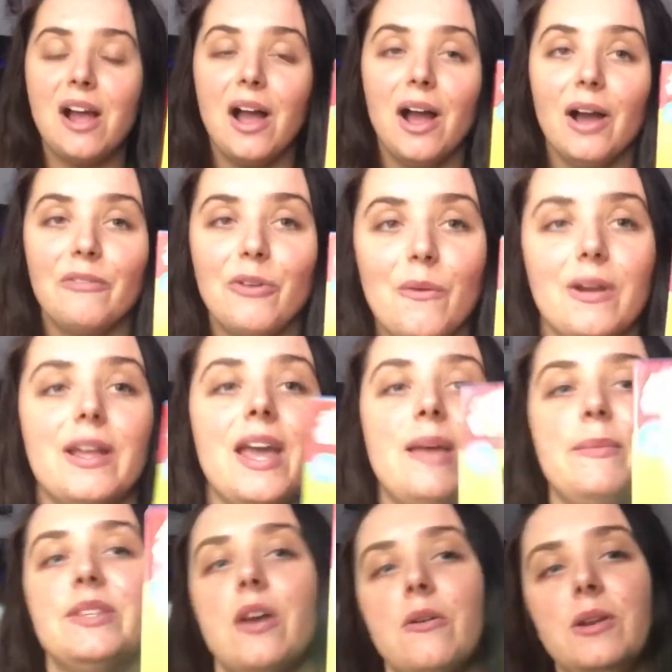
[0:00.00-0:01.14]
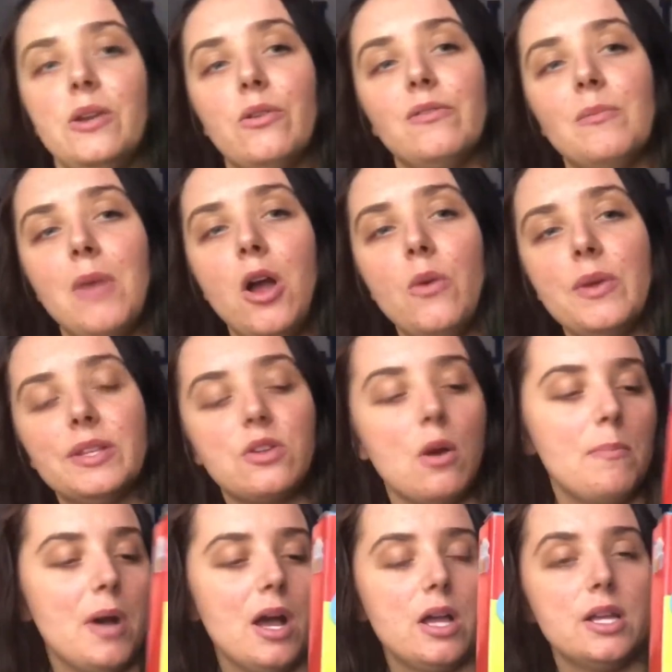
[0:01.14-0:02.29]
thought I'd get him his own little remote. It's got
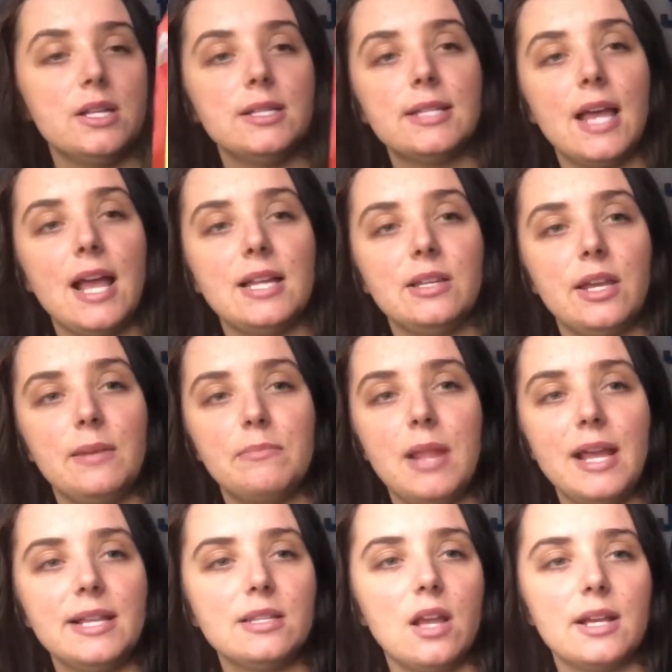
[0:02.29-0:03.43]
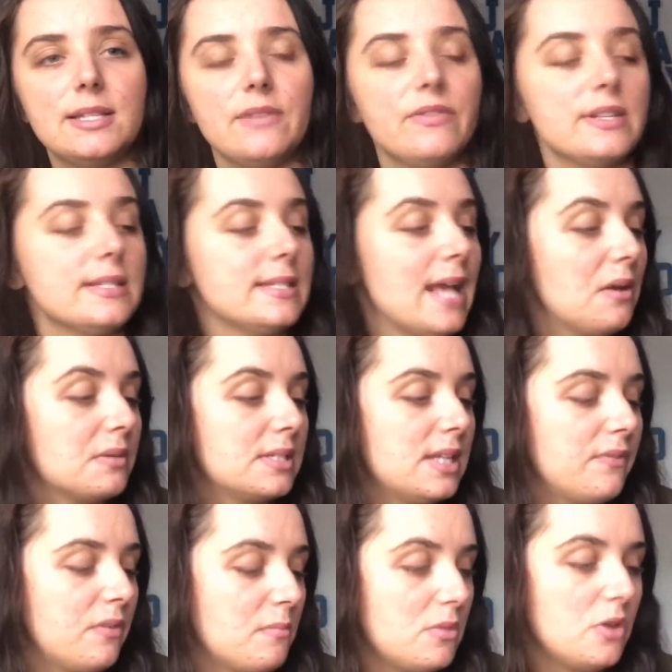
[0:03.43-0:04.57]
buttons and it plays like different sounds,
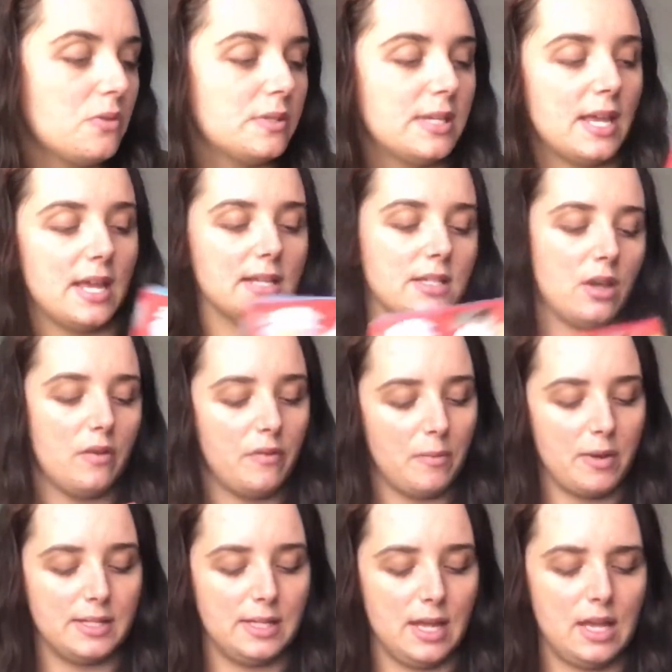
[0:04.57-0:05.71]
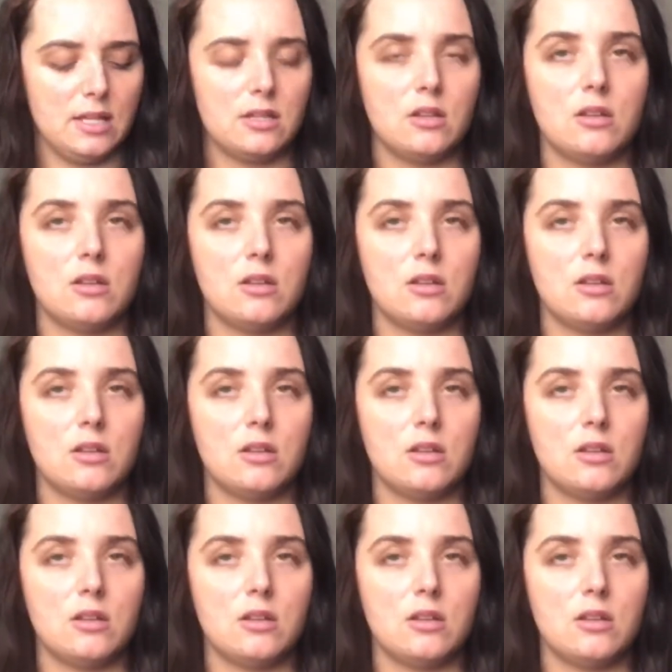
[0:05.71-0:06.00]
different music. So if I press this,